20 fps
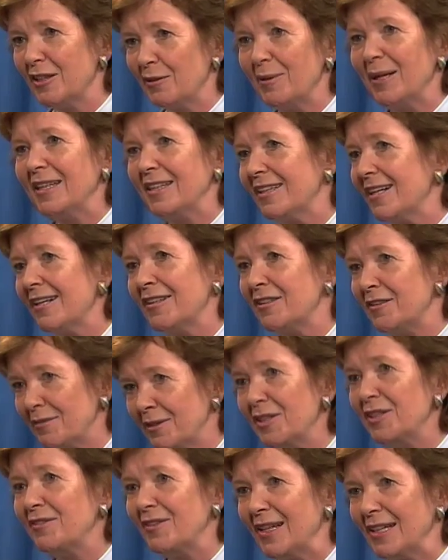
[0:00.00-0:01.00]
in the way that Eleanor
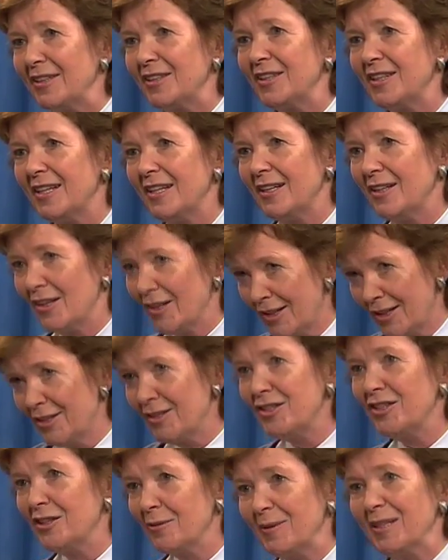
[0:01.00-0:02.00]
Roosevelt
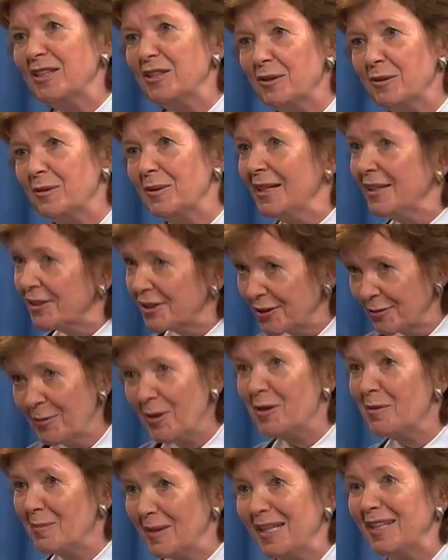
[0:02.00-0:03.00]
urged that we do, in
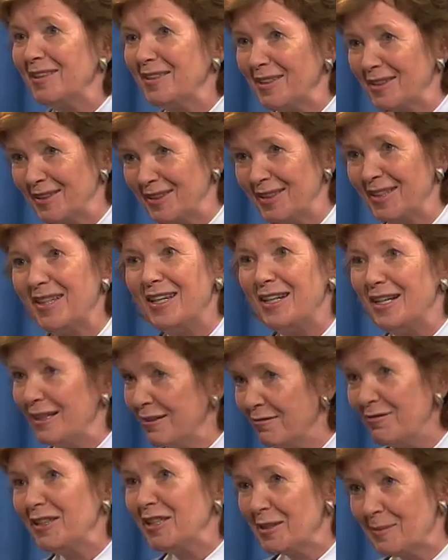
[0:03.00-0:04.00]
small places,
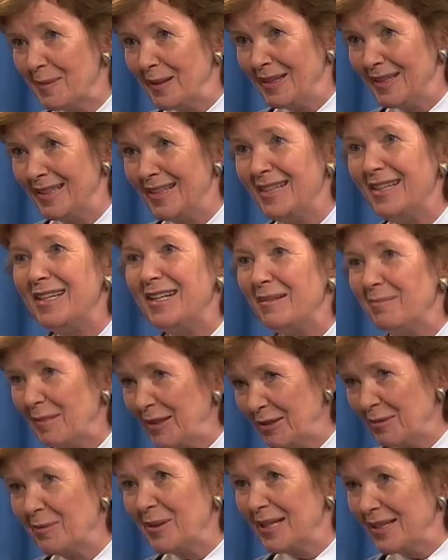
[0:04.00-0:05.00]
invisible,
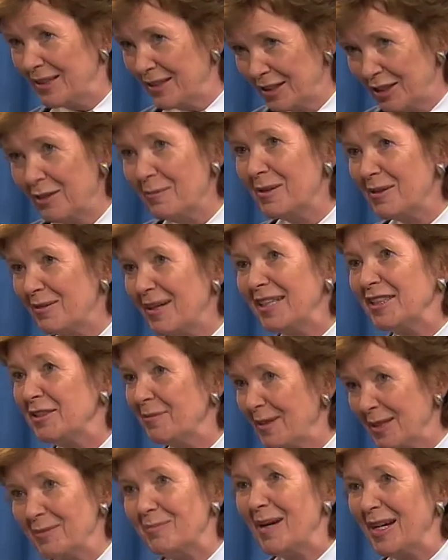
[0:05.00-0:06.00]
but where human rights
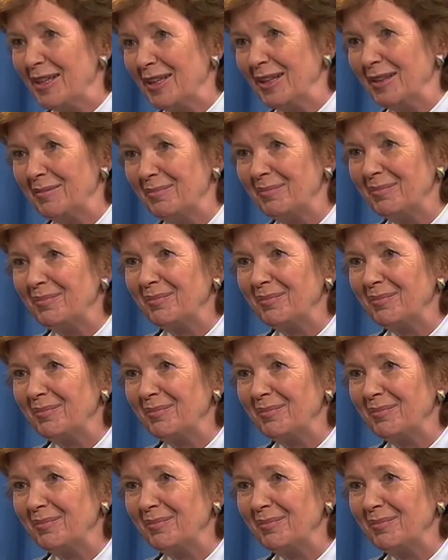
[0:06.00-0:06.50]
must matter.